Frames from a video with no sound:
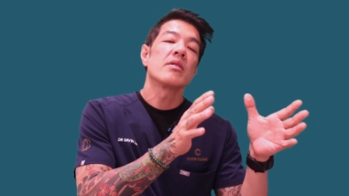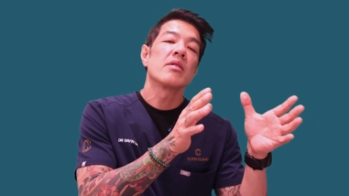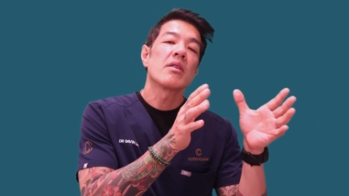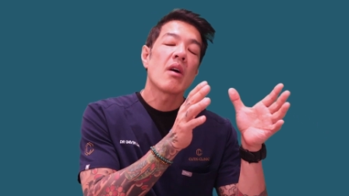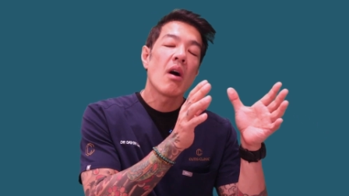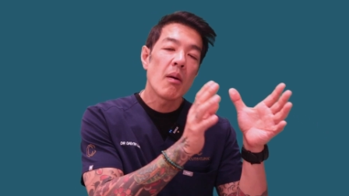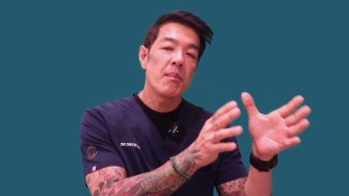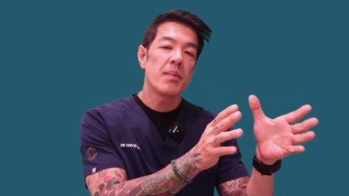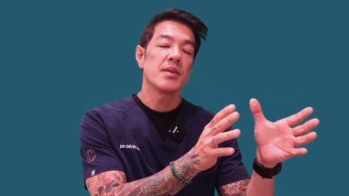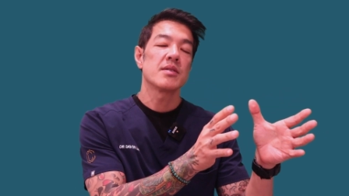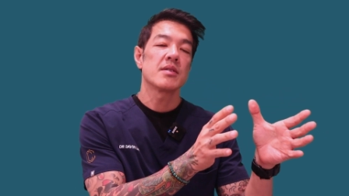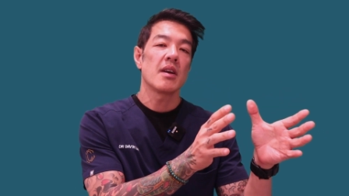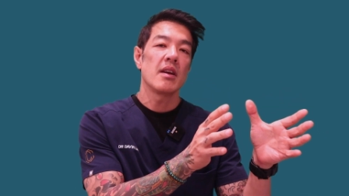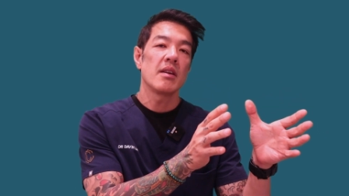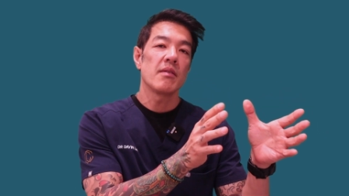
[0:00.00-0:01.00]
to
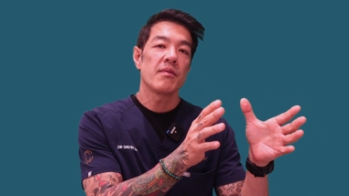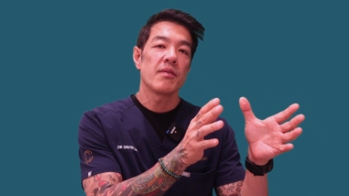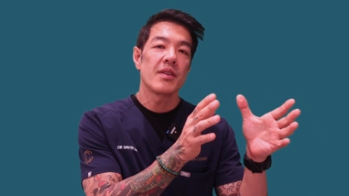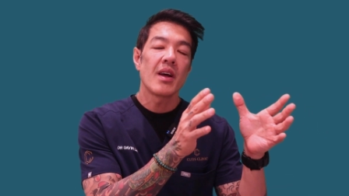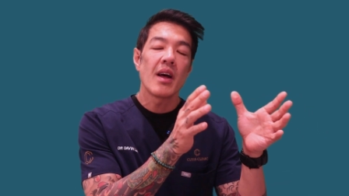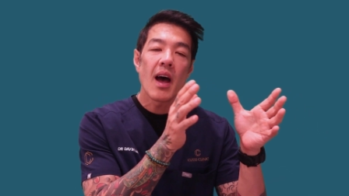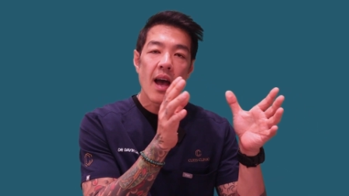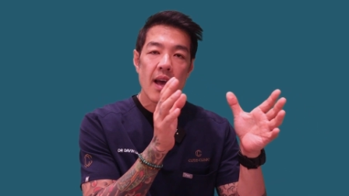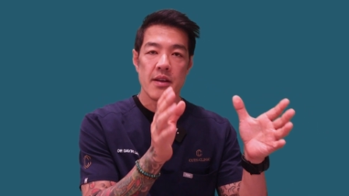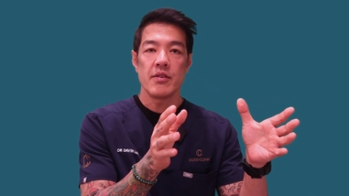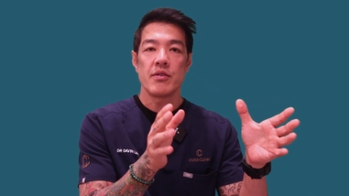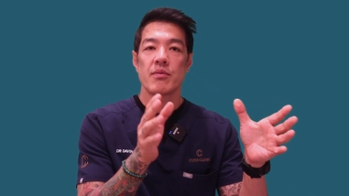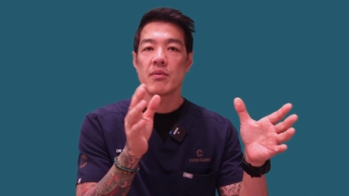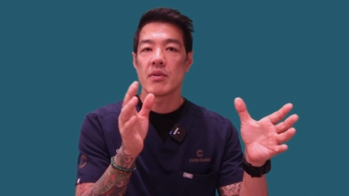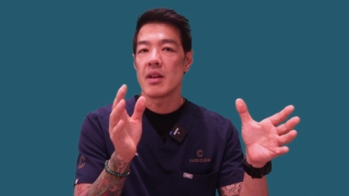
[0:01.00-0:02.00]
compensate for the
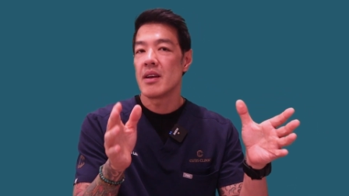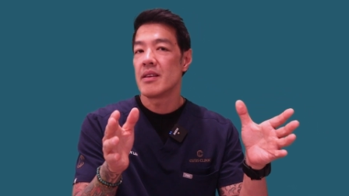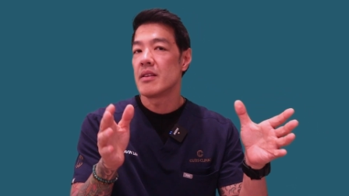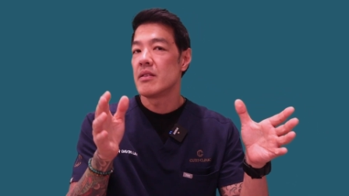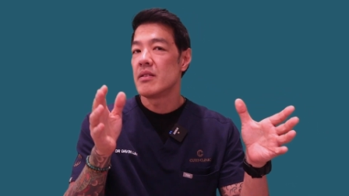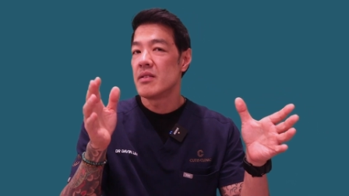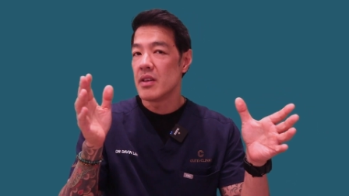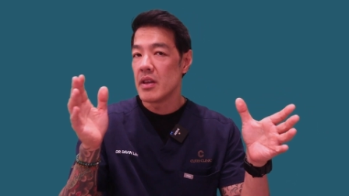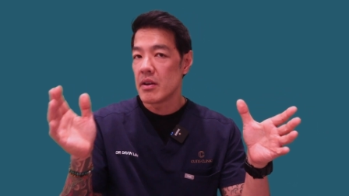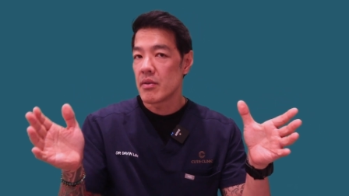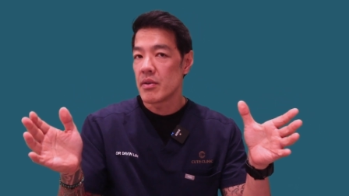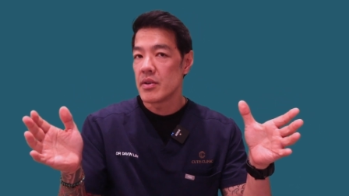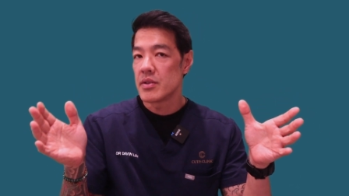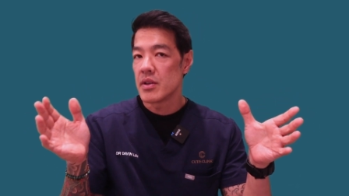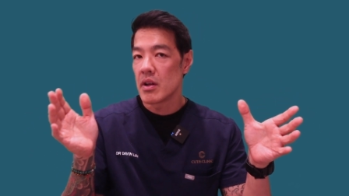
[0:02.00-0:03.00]
age-related
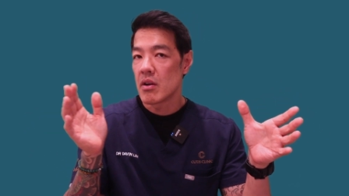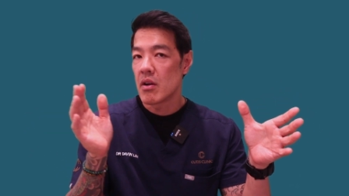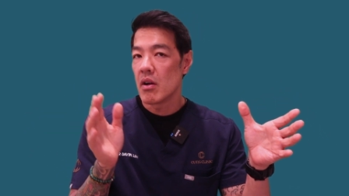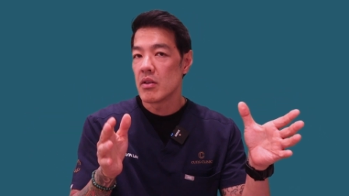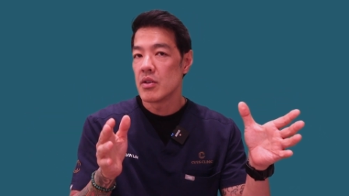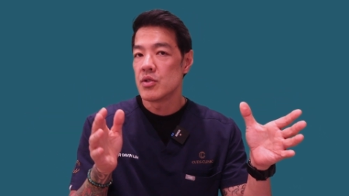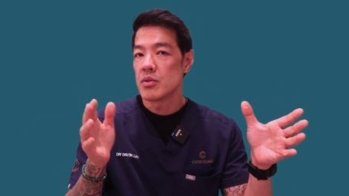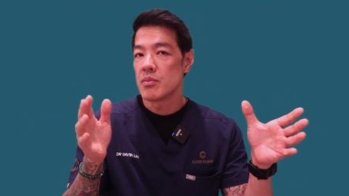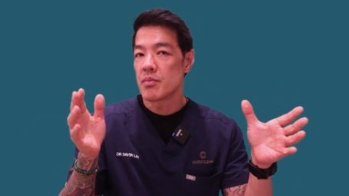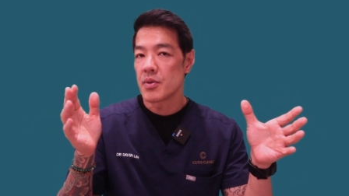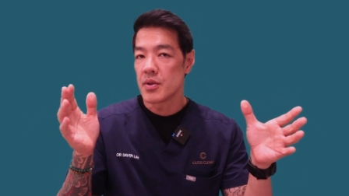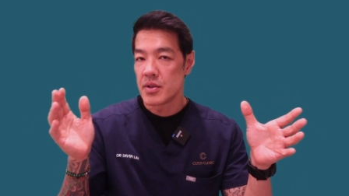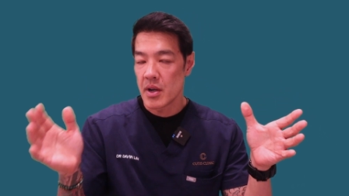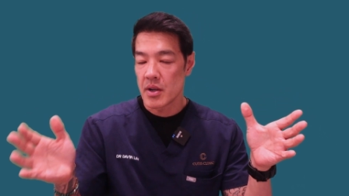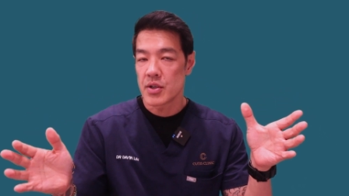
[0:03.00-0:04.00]
decrease in collagen
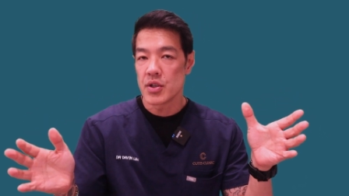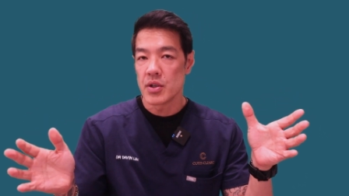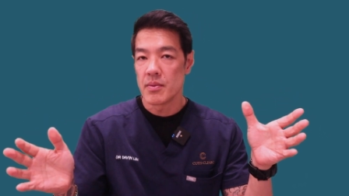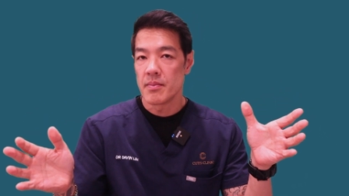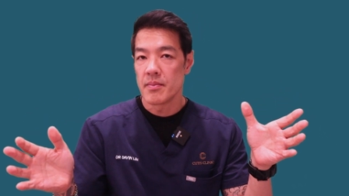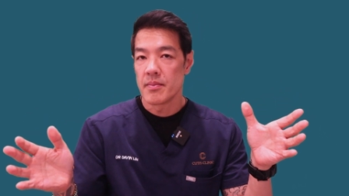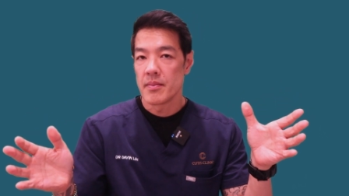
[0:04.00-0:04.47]
production,